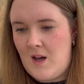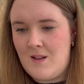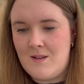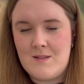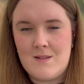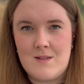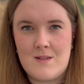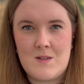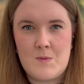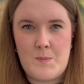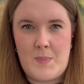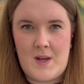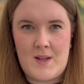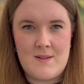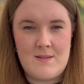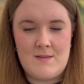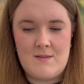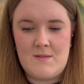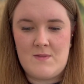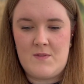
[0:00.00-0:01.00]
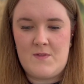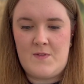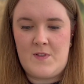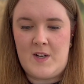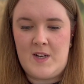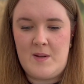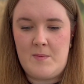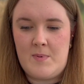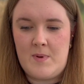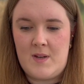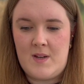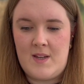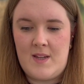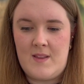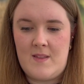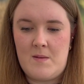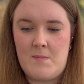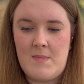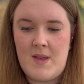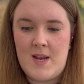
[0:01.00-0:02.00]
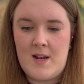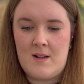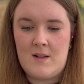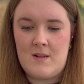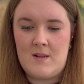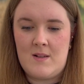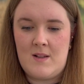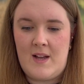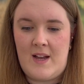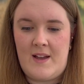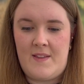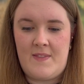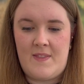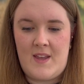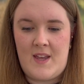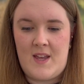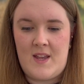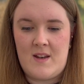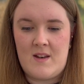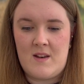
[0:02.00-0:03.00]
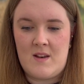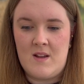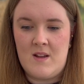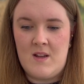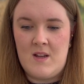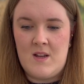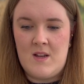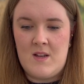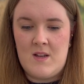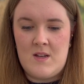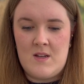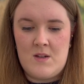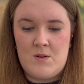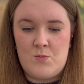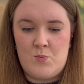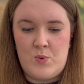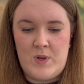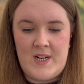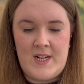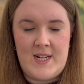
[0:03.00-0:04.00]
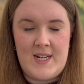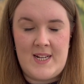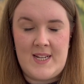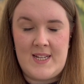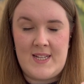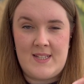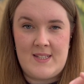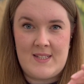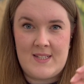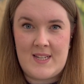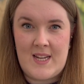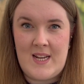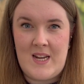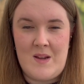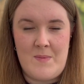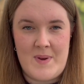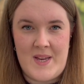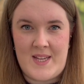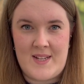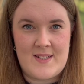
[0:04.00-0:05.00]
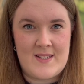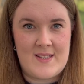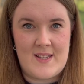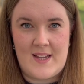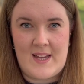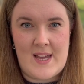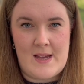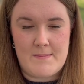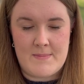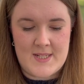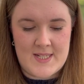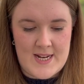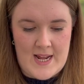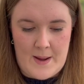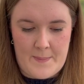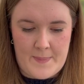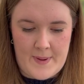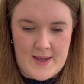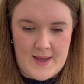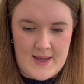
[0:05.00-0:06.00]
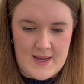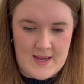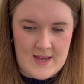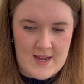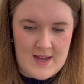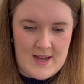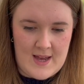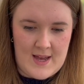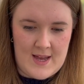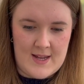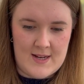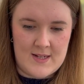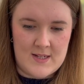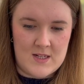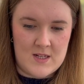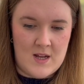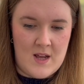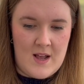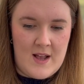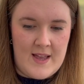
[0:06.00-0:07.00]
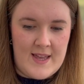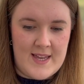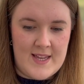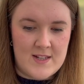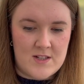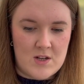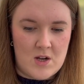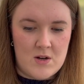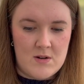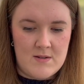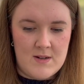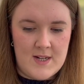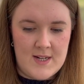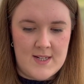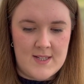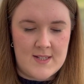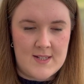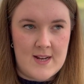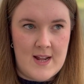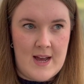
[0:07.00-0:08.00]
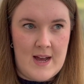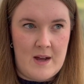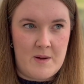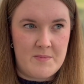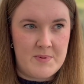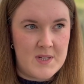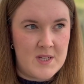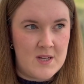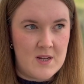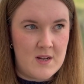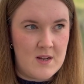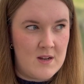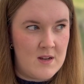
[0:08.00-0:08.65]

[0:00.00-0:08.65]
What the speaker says: unspun fibre in the middle, and then really skinny bits that kept snapping, and it's only snapped